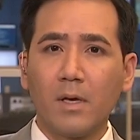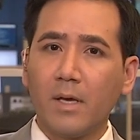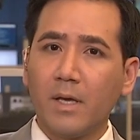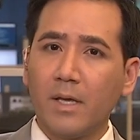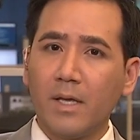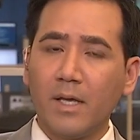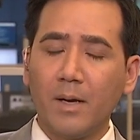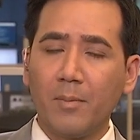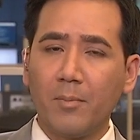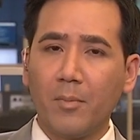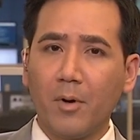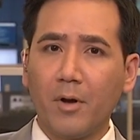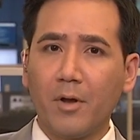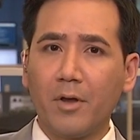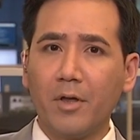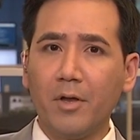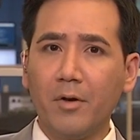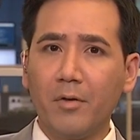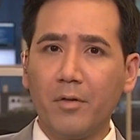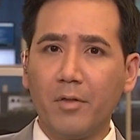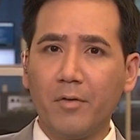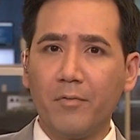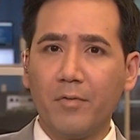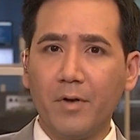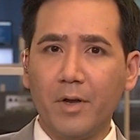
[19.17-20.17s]
Yeah, Mark, you
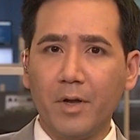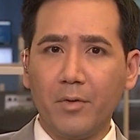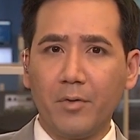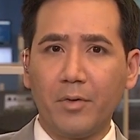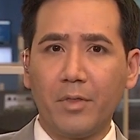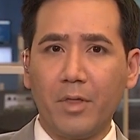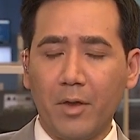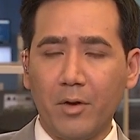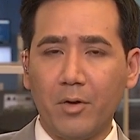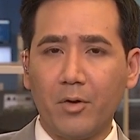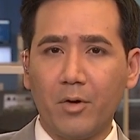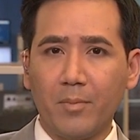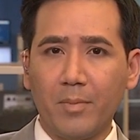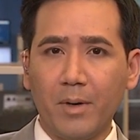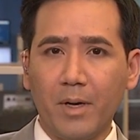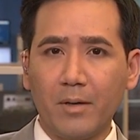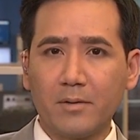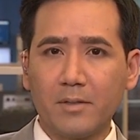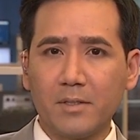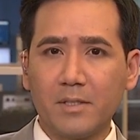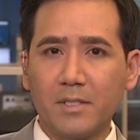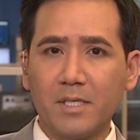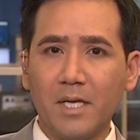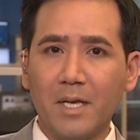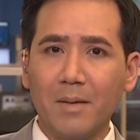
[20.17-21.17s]
know, the video that you're about
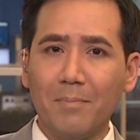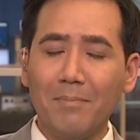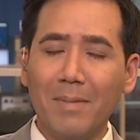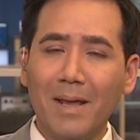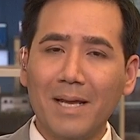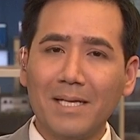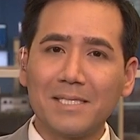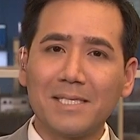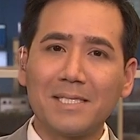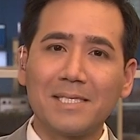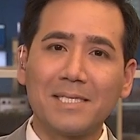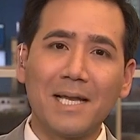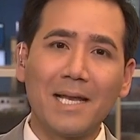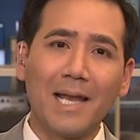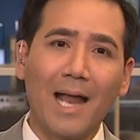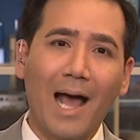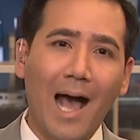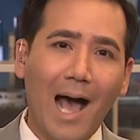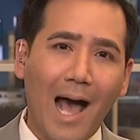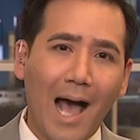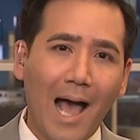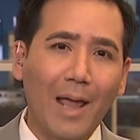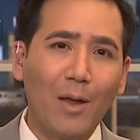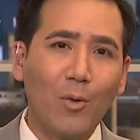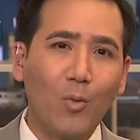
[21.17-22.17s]
to see makes us an
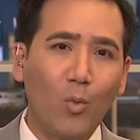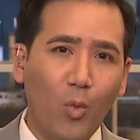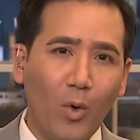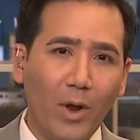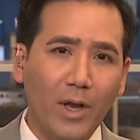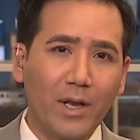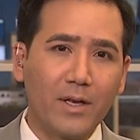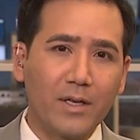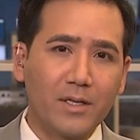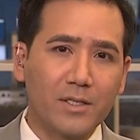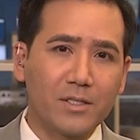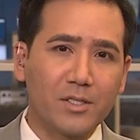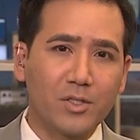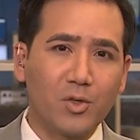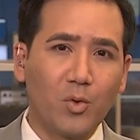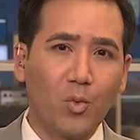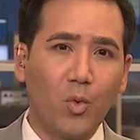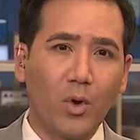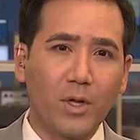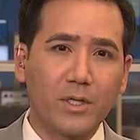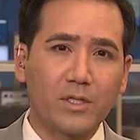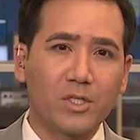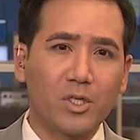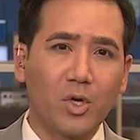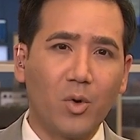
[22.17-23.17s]
eyewitness to
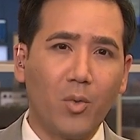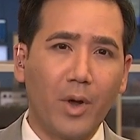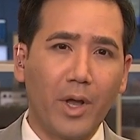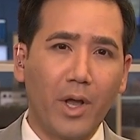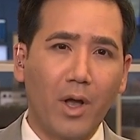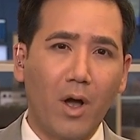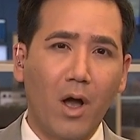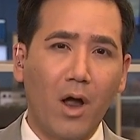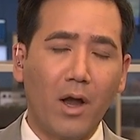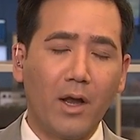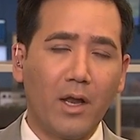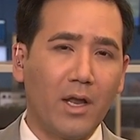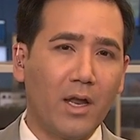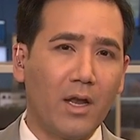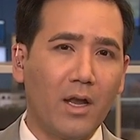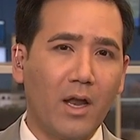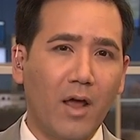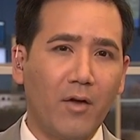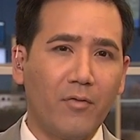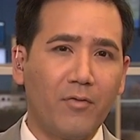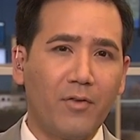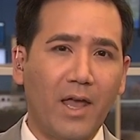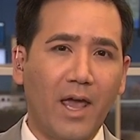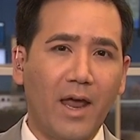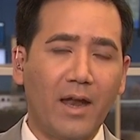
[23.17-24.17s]
what's going on in
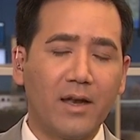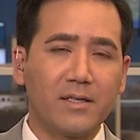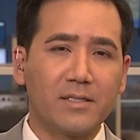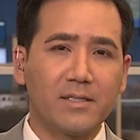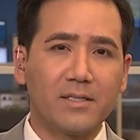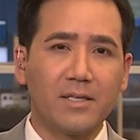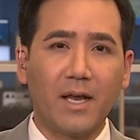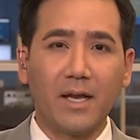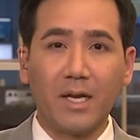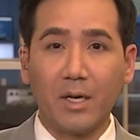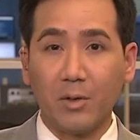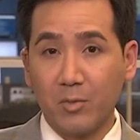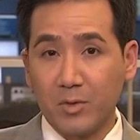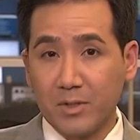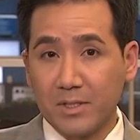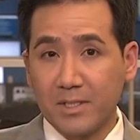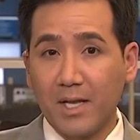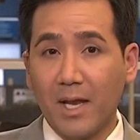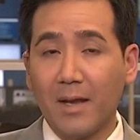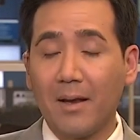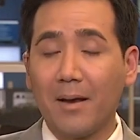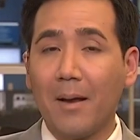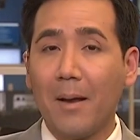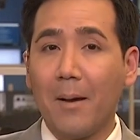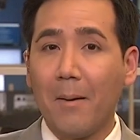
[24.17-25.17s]
Afghanistan. It was
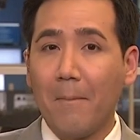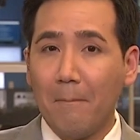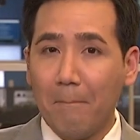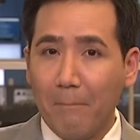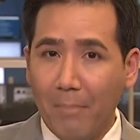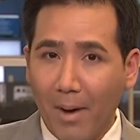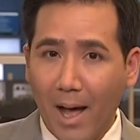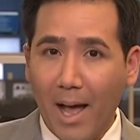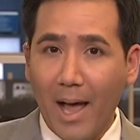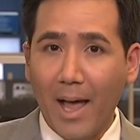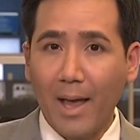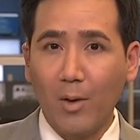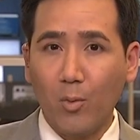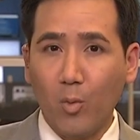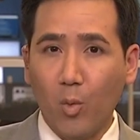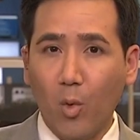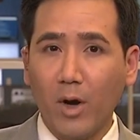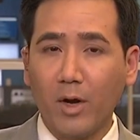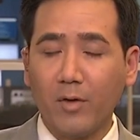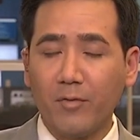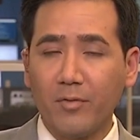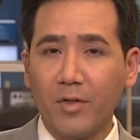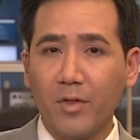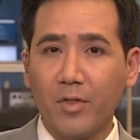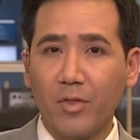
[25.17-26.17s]
sent by
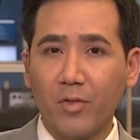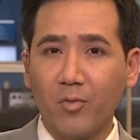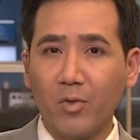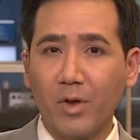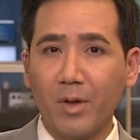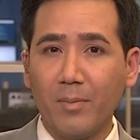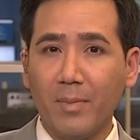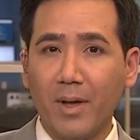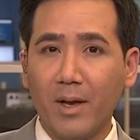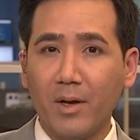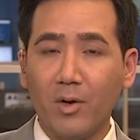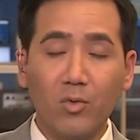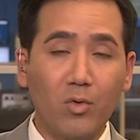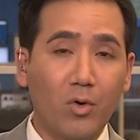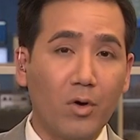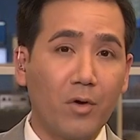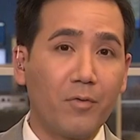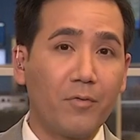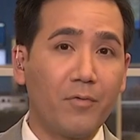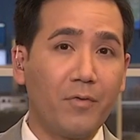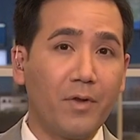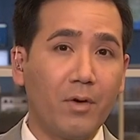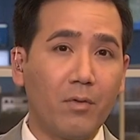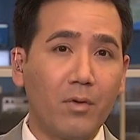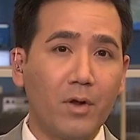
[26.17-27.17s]
one of the three men who are
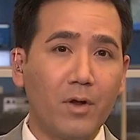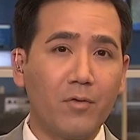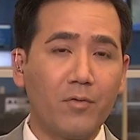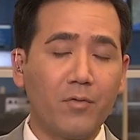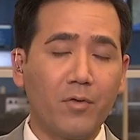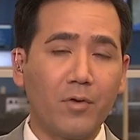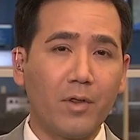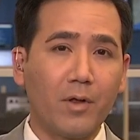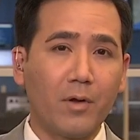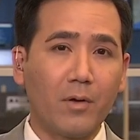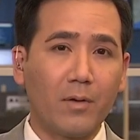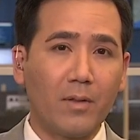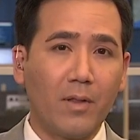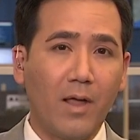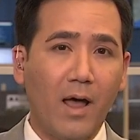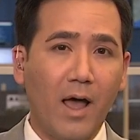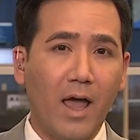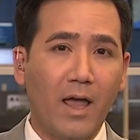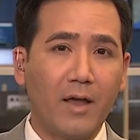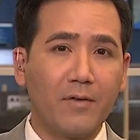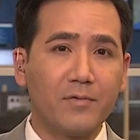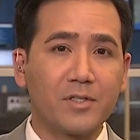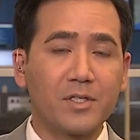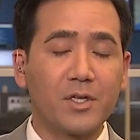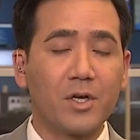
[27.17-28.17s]
fearing for their
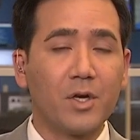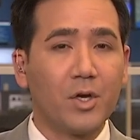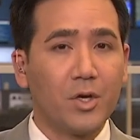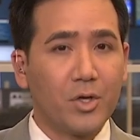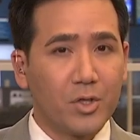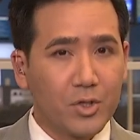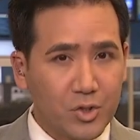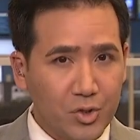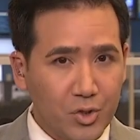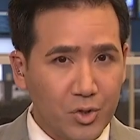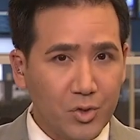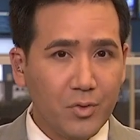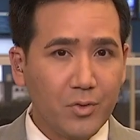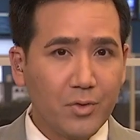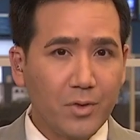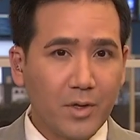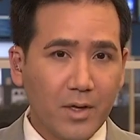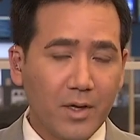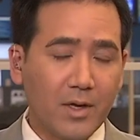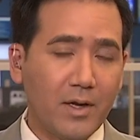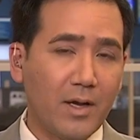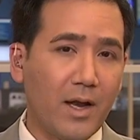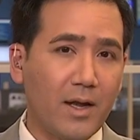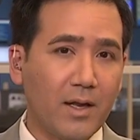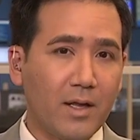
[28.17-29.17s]
lives to the
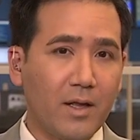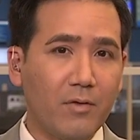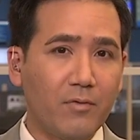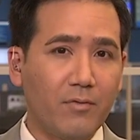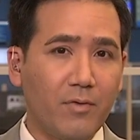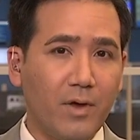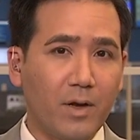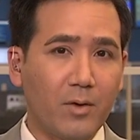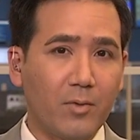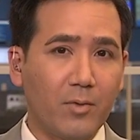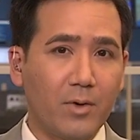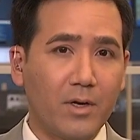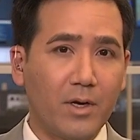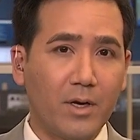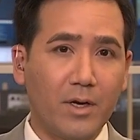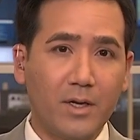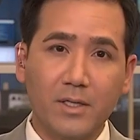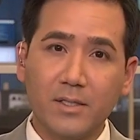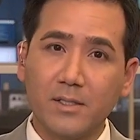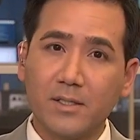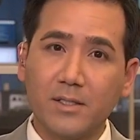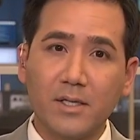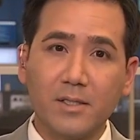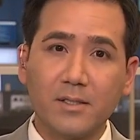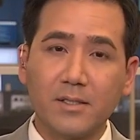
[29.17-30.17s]
Connecticut veteran, and
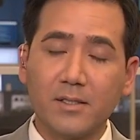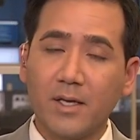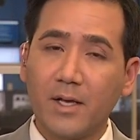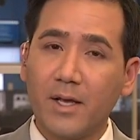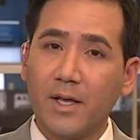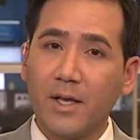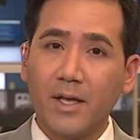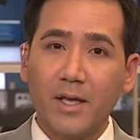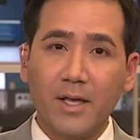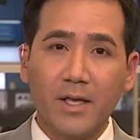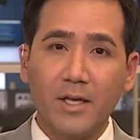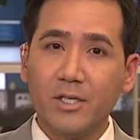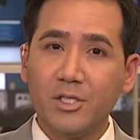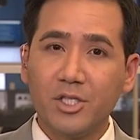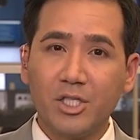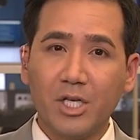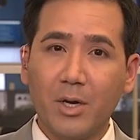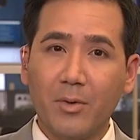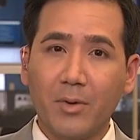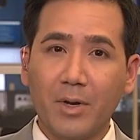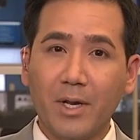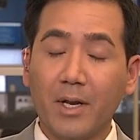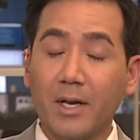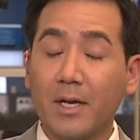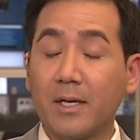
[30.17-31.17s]
he says he's
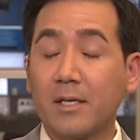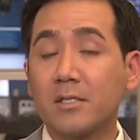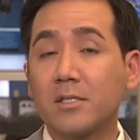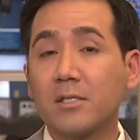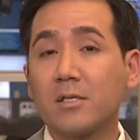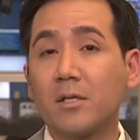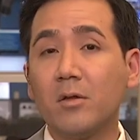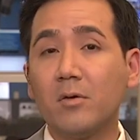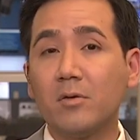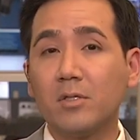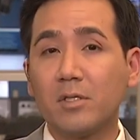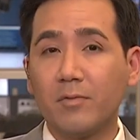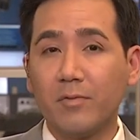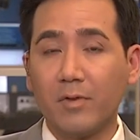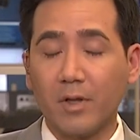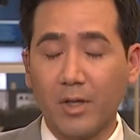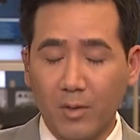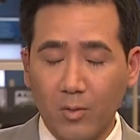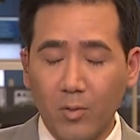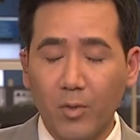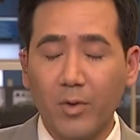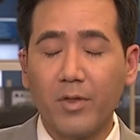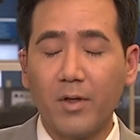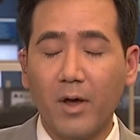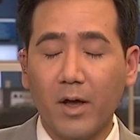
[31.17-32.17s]
sharing it exclusively with